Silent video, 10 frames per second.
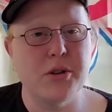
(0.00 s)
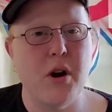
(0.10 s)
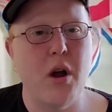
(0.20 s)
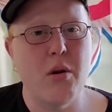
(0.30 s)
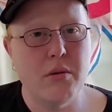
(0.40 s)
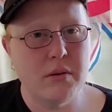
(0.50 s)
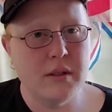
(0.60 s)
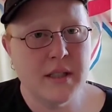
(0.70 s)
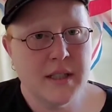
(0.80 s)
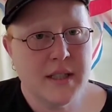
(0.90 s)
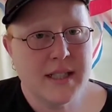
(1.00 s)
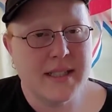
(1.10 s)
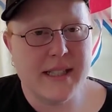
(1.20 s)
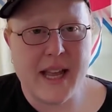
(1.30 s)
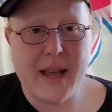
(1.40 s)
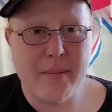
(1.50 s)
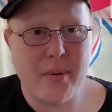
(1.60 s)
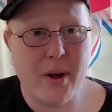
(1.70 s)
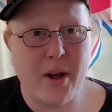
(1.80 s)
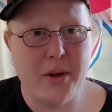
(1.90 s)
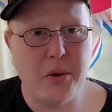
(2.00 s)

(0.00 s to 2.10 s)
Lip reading: your own stamp on